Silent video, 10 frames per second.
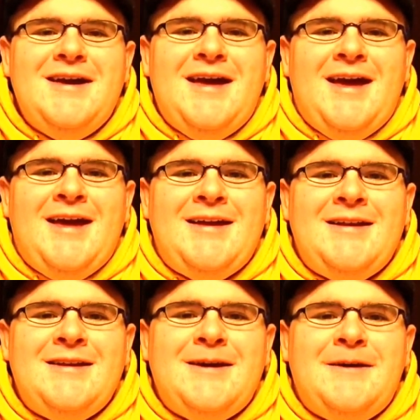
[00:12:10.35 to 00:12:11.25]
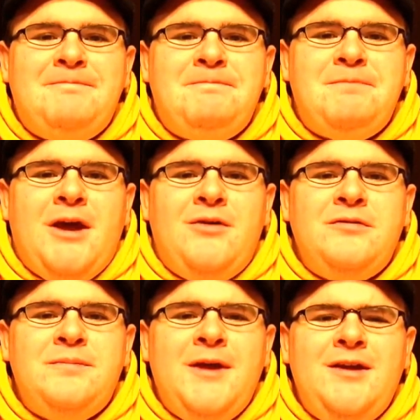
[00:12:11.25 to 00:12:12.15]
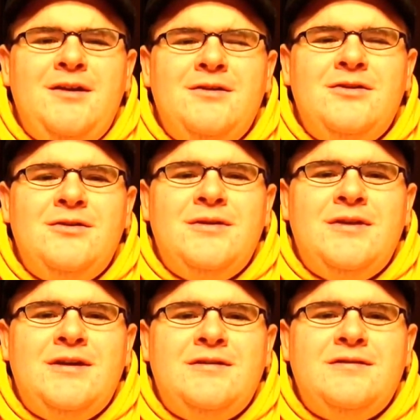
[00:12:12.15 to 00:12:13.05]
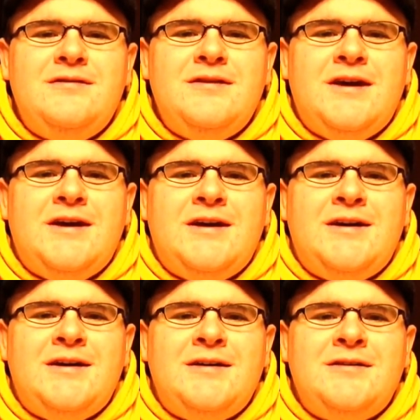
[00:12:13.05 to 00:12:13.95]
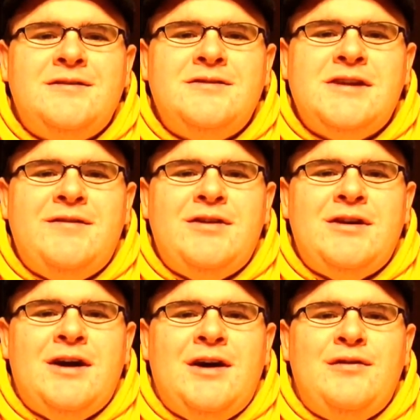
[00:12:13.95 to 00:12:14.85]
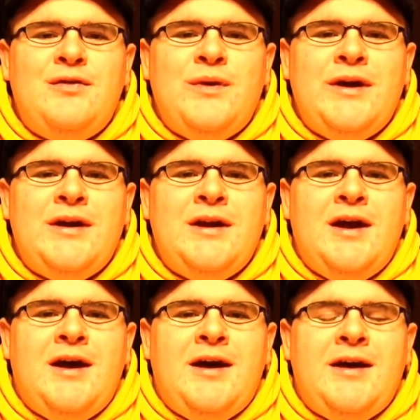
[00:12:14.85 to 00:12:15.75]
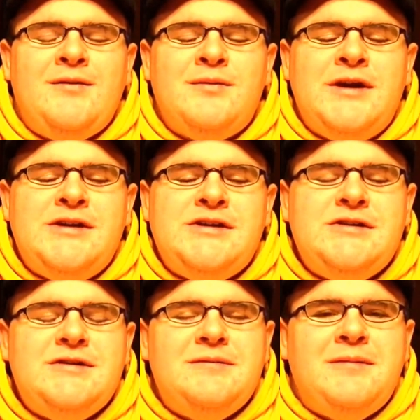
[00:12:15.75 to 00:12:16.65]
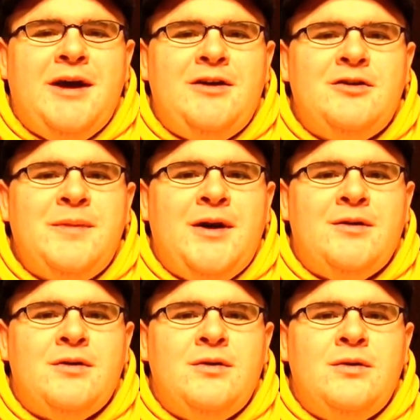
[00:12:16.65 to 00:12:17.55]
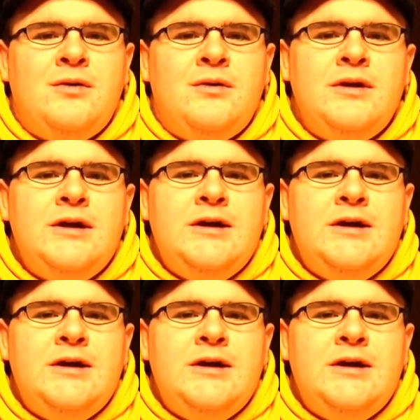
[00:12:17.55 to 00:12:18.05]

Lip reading: And I was planning on doing this, shaving it off when I reached my 100-pound goal.